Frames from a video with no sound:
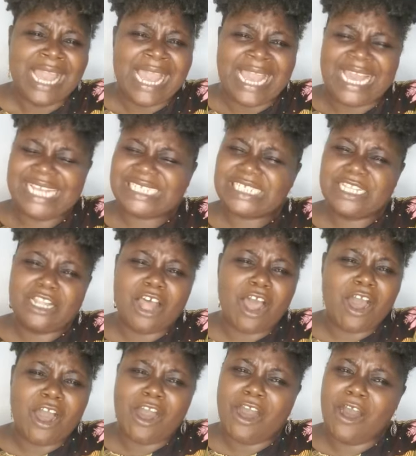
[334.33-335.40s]
his
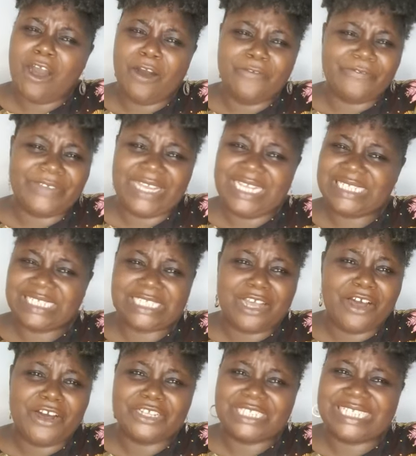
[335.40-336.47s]
love is
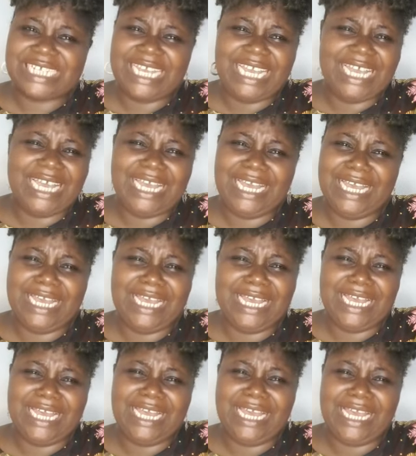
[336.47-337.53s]
so
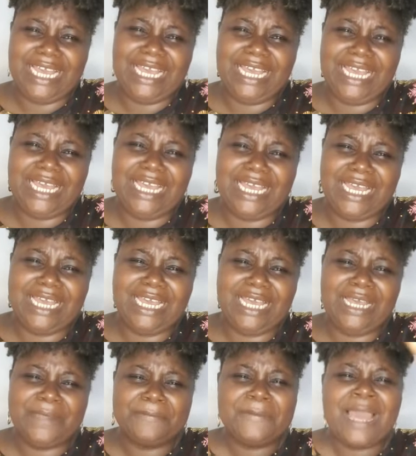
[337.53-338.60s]

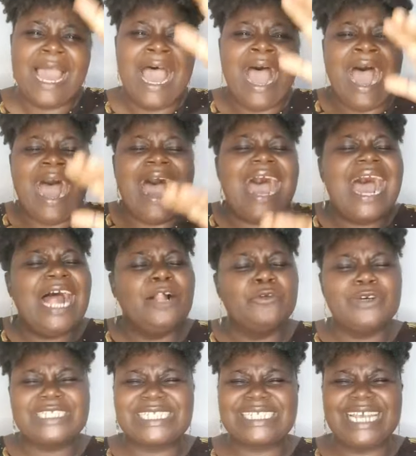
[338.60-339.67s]
deep. I
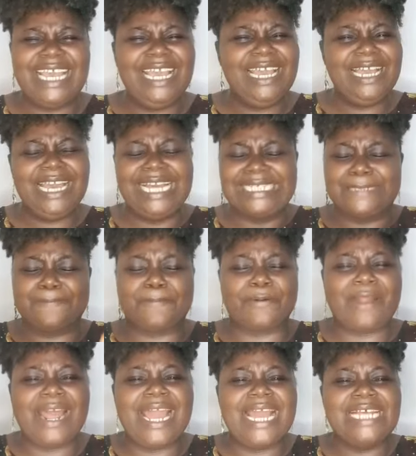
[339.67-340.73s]
will sing his
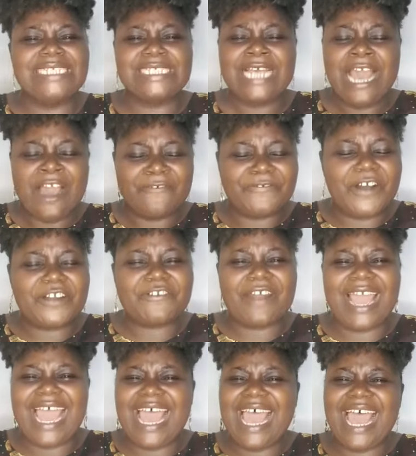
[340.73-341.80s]
praise forever.
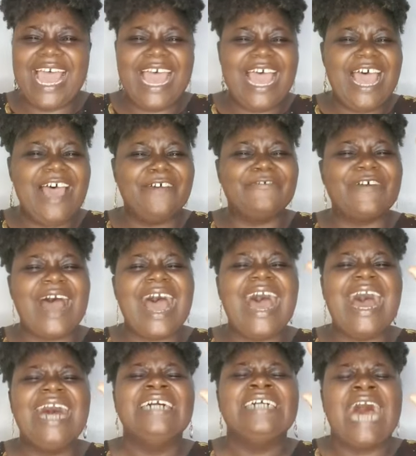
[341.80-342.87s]

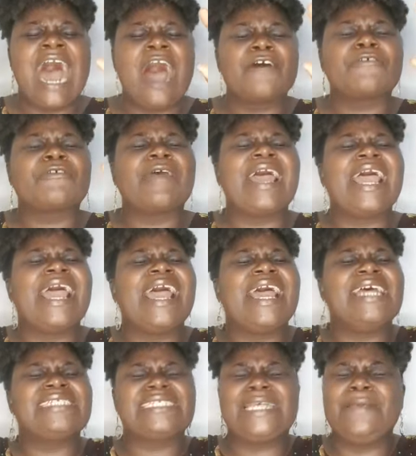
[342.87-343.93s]
I'll
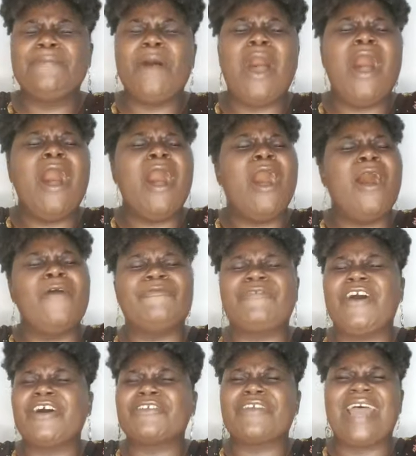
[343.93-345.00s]
raise him all
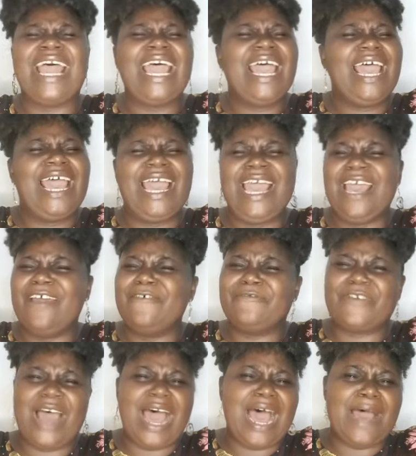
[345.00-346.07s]

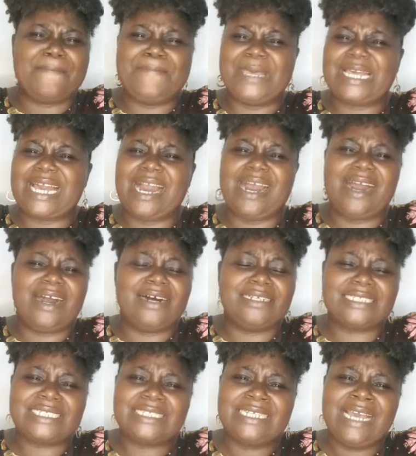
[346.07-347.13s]
forever
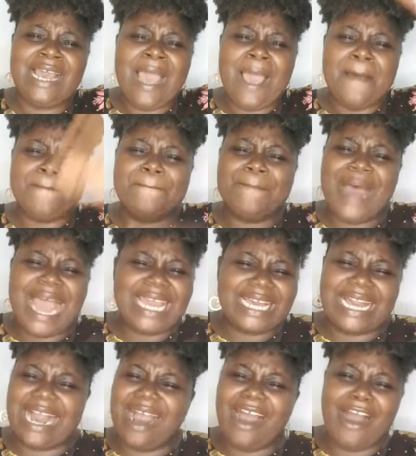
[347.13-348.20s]
because my
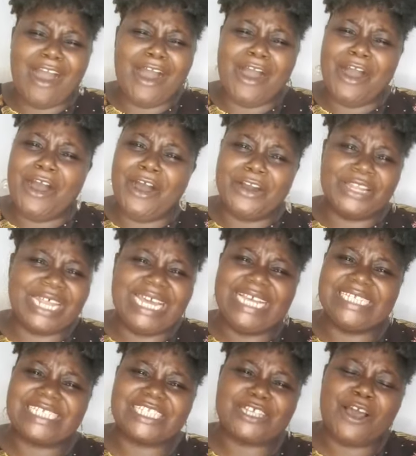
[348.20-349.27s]
God
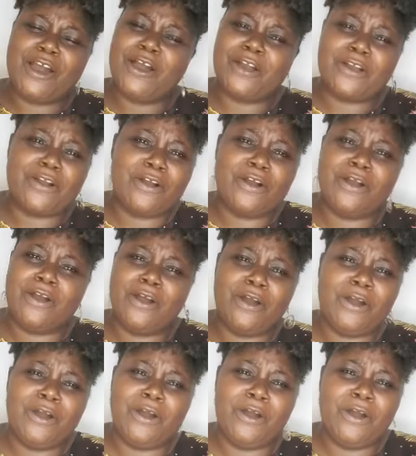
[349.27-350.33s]
is so
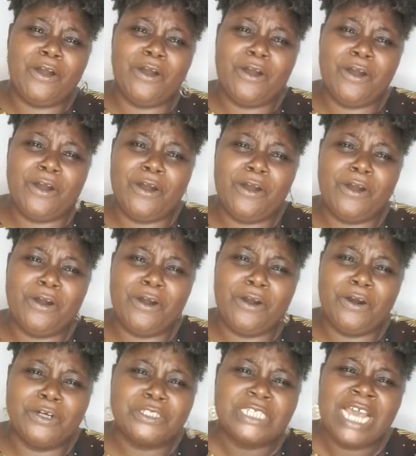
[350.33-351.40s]

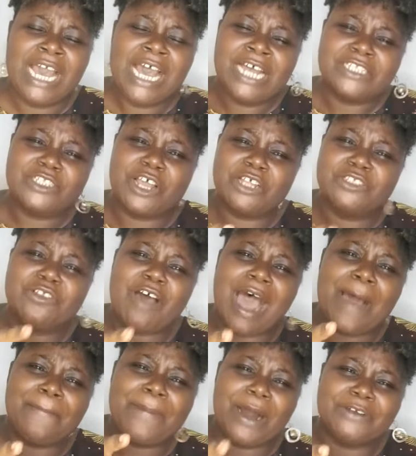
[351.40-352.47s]
good. Don't
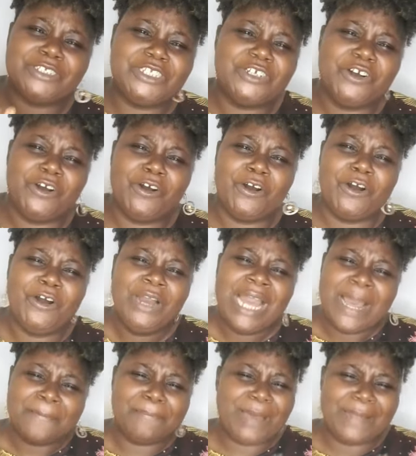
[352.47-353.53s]
know about you,
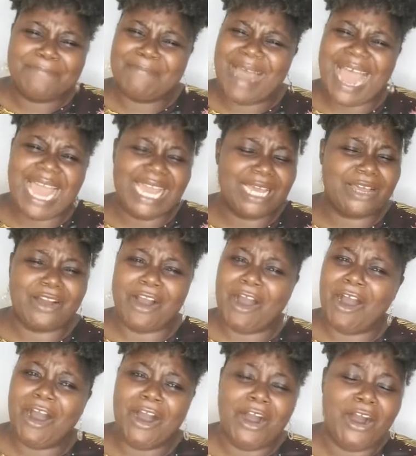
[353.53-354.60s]
but my
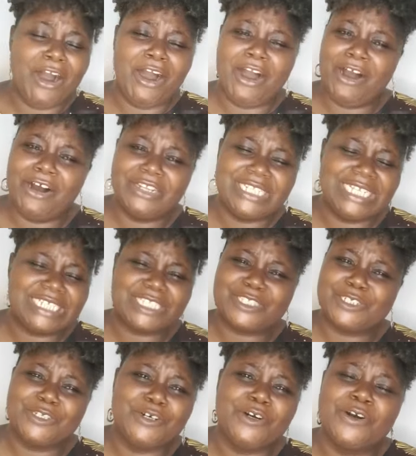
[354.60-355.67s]
God is
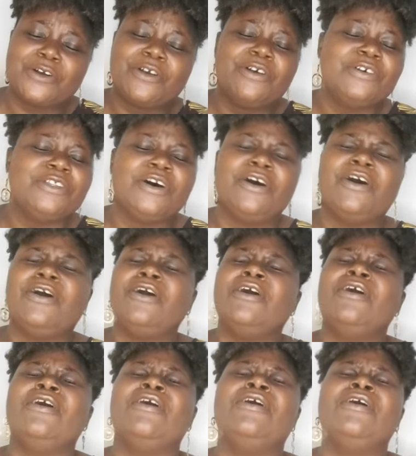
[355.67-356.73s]
too good,
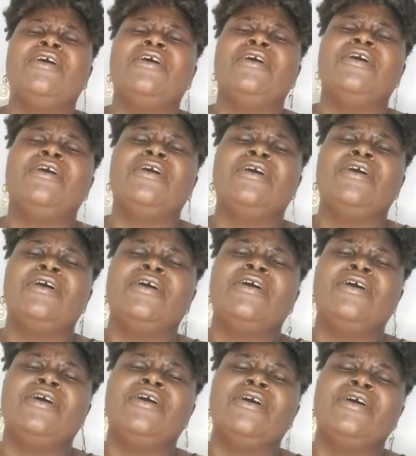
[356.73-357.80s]

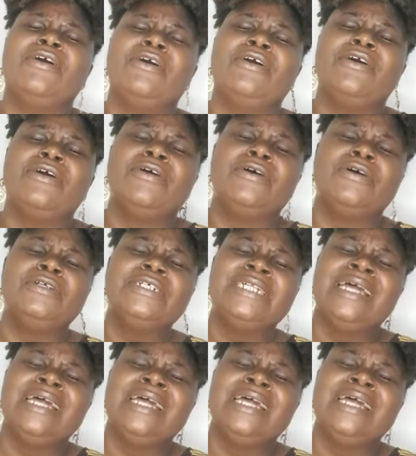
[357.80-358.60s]
oh.